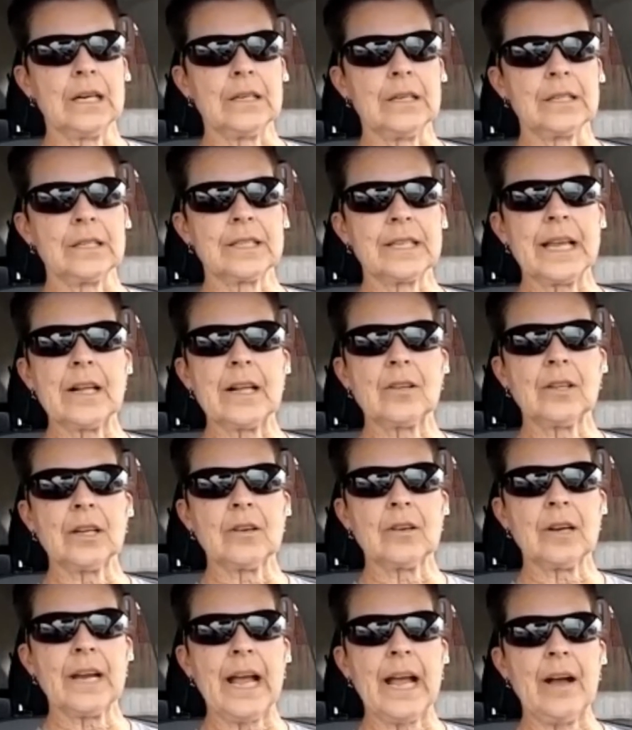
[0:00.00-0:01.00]
St.
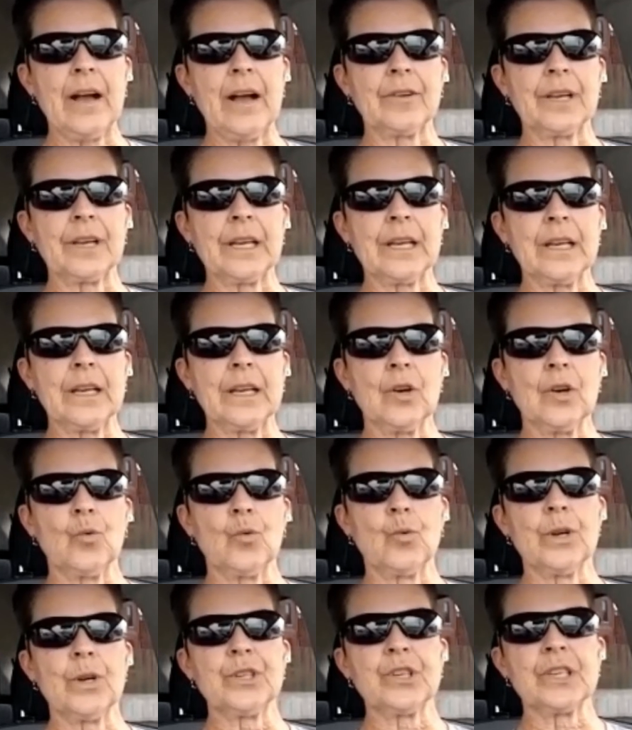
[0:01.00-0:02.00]
Clair County,
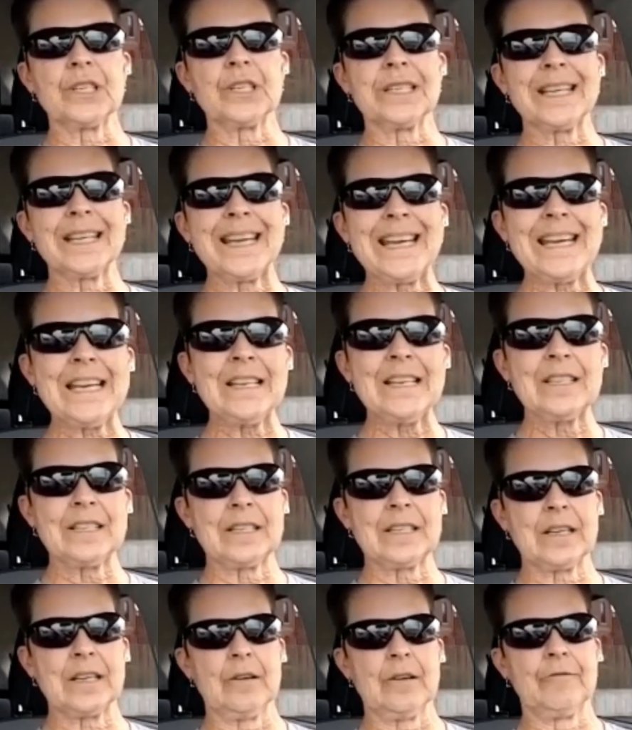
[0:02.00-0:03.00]
which is
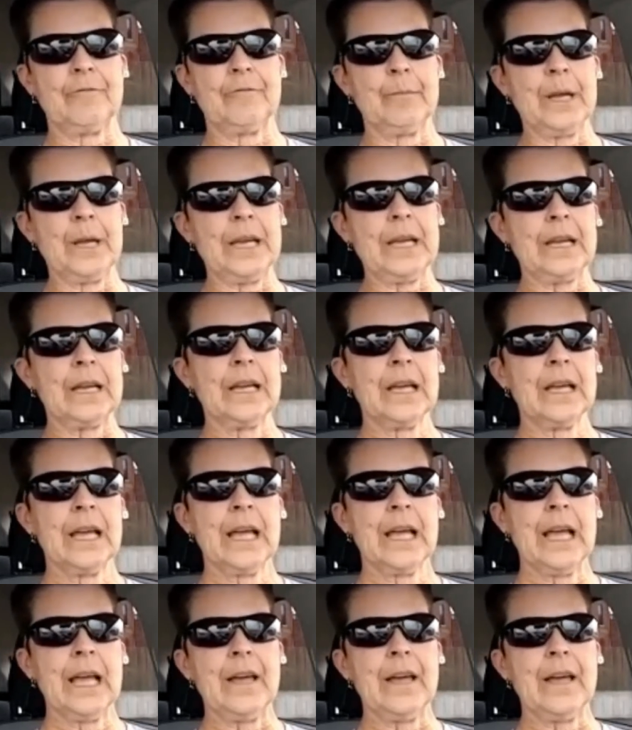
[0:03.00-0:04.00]
east of me.
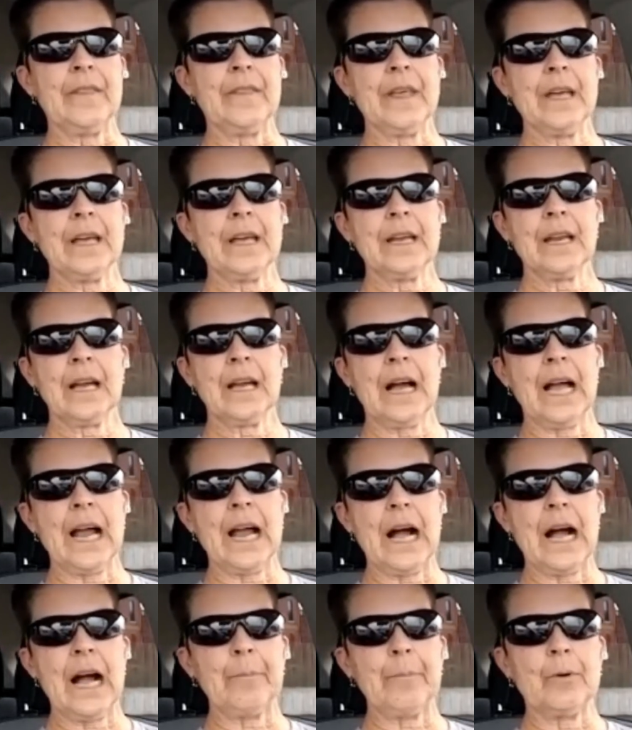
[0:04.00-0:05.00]
And then I
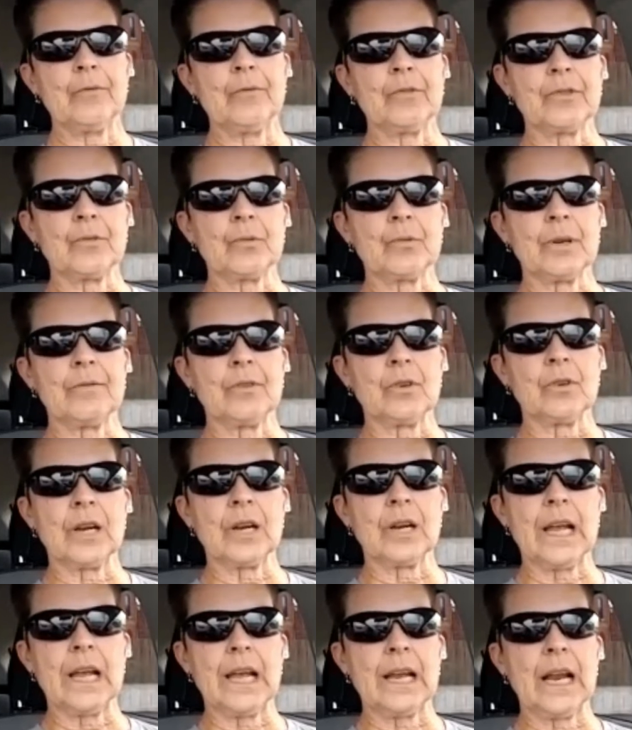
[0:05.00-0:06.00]
hop over the
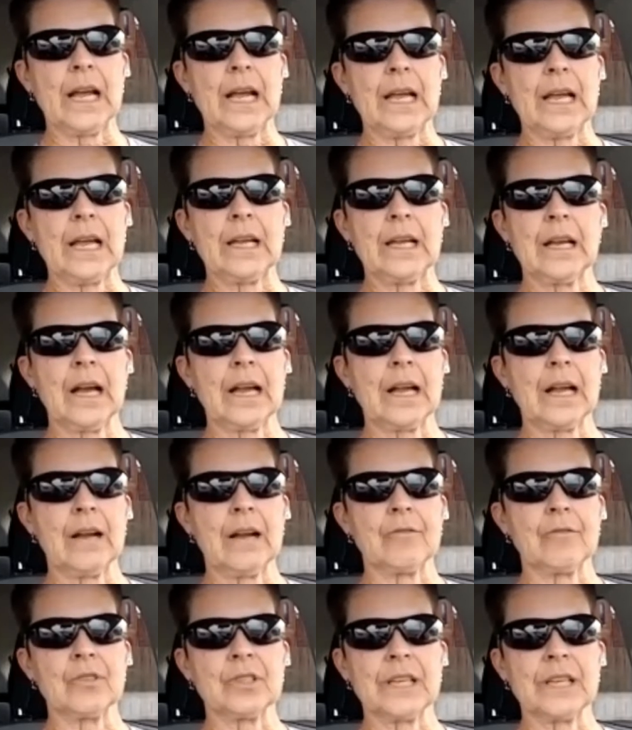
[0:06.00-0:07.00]
river and I
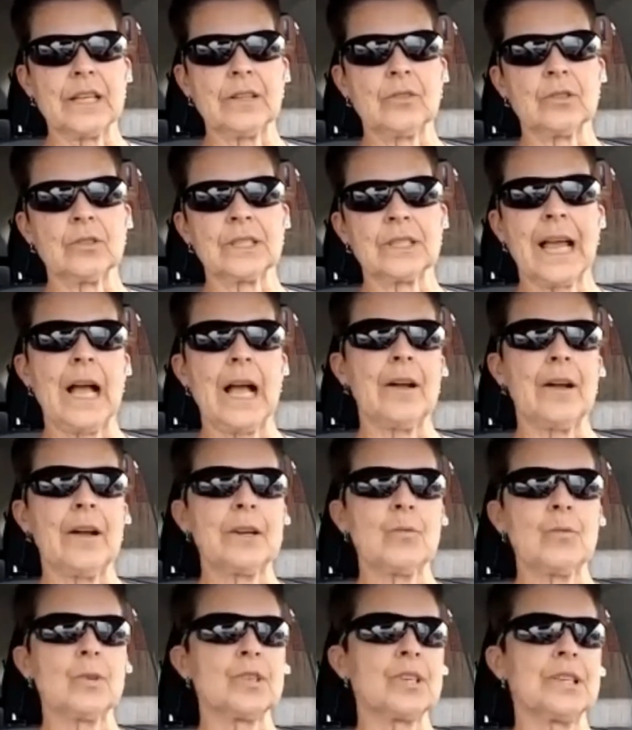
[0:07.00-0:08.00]
cover St. Louis
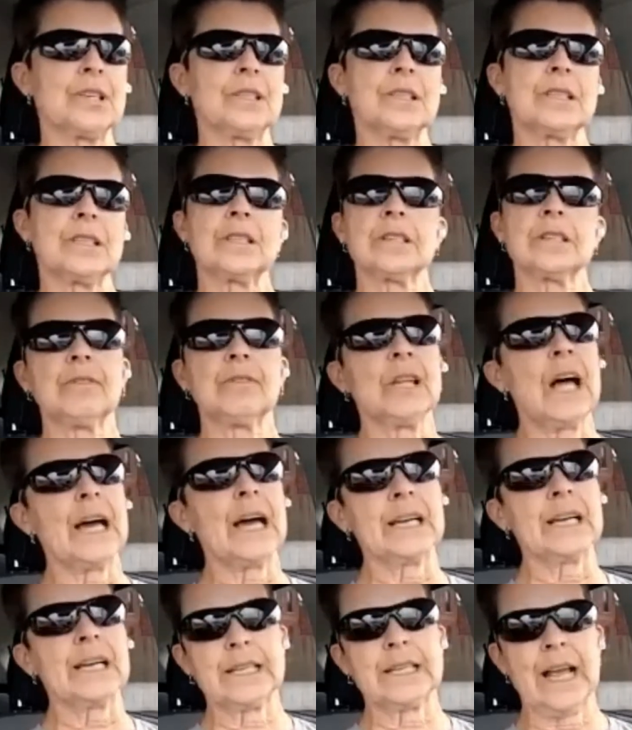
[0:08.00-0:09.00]
County, which consists of a
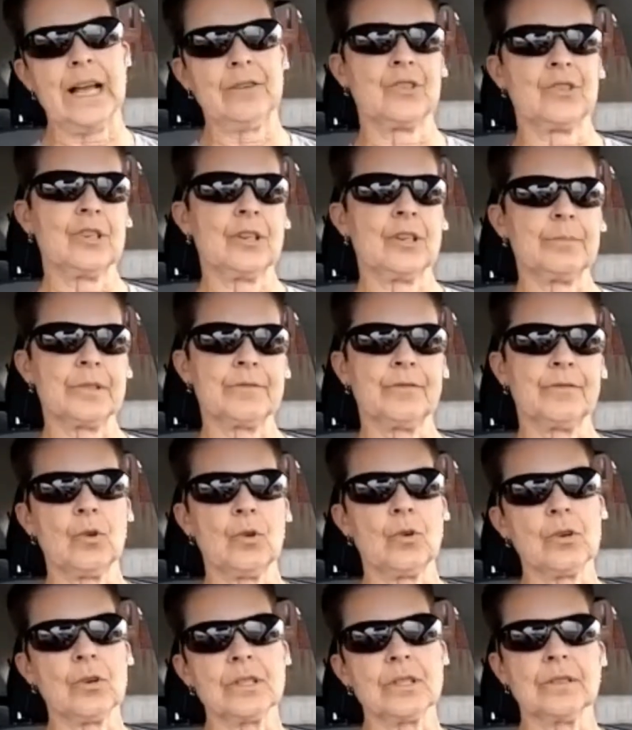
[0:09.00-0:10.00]
lot of townships,
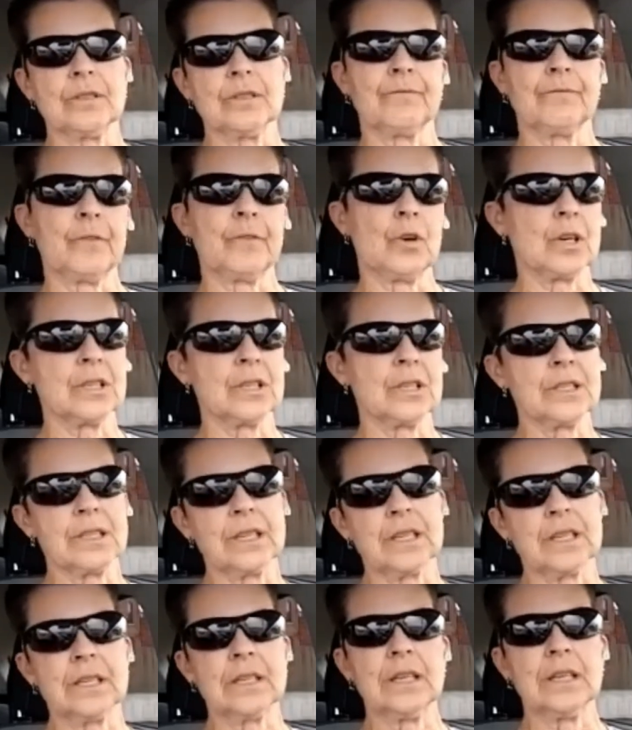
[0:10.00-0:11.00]
Florissant,
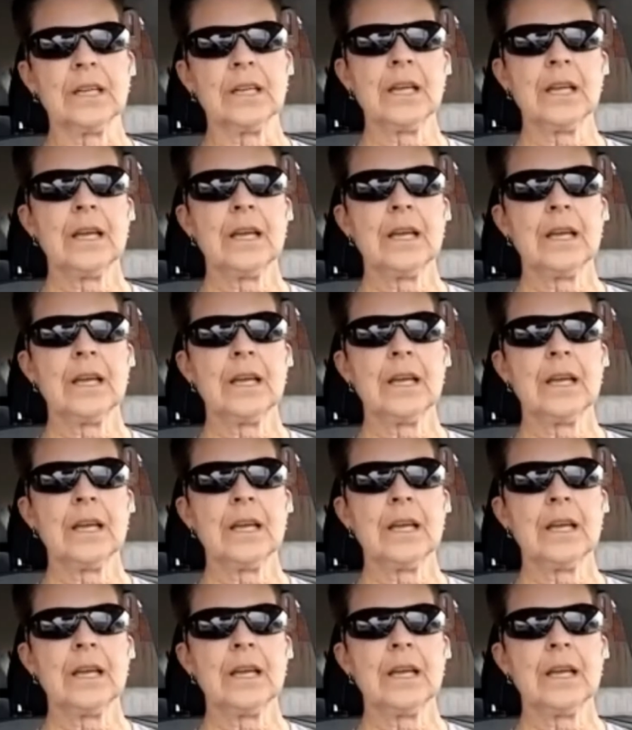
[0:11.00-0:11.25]
Ferguson,